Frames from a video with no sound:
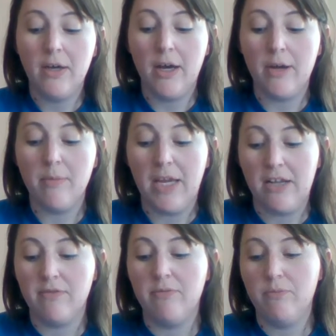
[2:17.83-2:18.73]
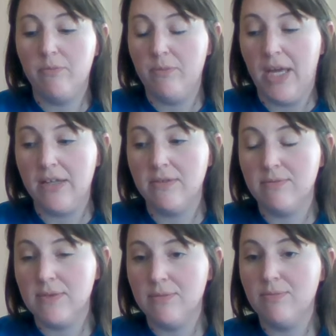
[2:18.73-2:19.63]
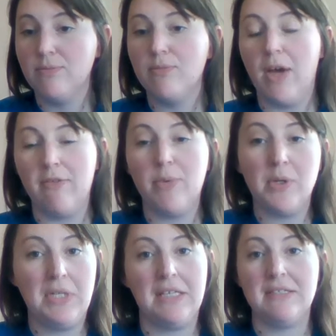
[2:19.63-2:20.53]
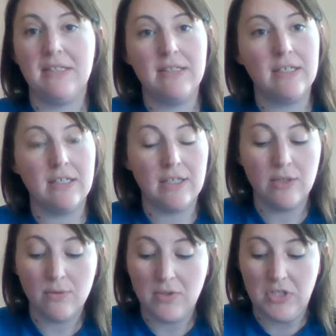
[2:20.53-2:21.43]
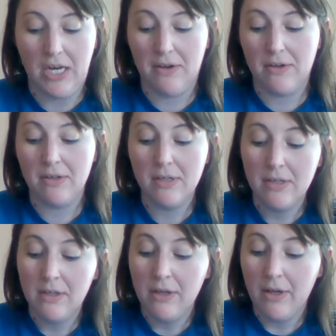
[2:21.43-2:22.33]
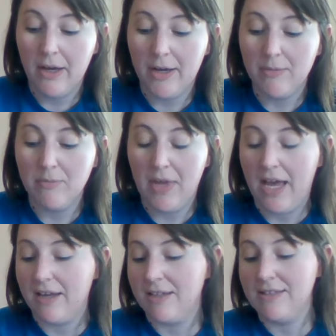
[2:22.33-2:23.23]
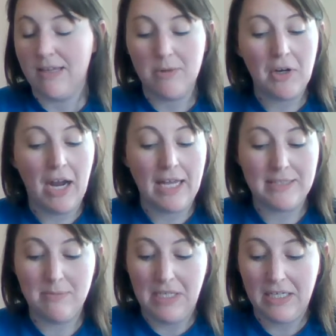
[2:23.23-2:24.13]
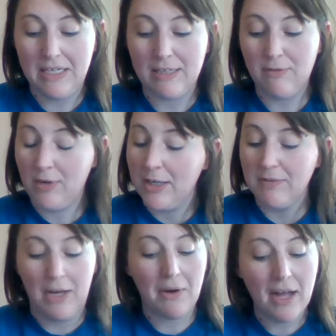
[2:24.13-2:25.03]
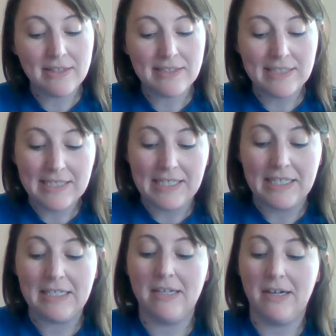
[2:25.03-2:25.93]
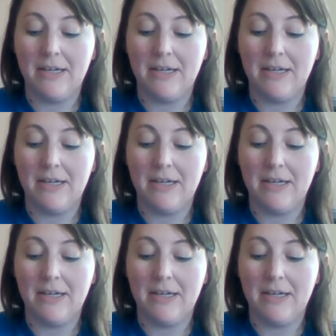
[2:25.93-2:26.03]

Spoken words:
And I've protested the youth jail at a Democrats meeting in front of Dow Constantine